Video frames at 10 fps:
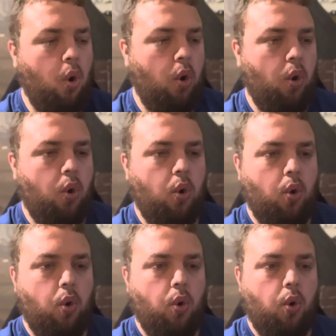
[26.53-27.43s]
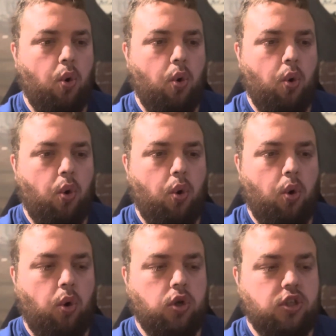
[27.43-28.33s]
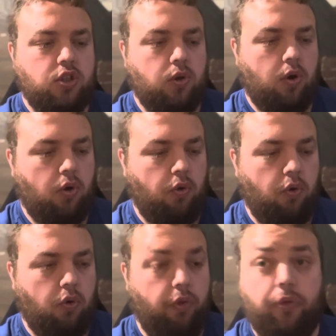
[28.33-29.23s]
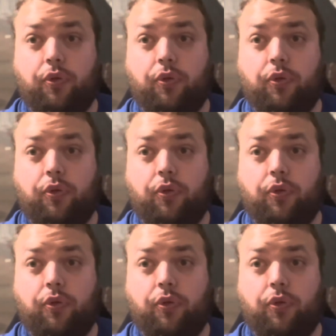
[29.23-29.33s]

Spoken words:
No one is speaking in this clip.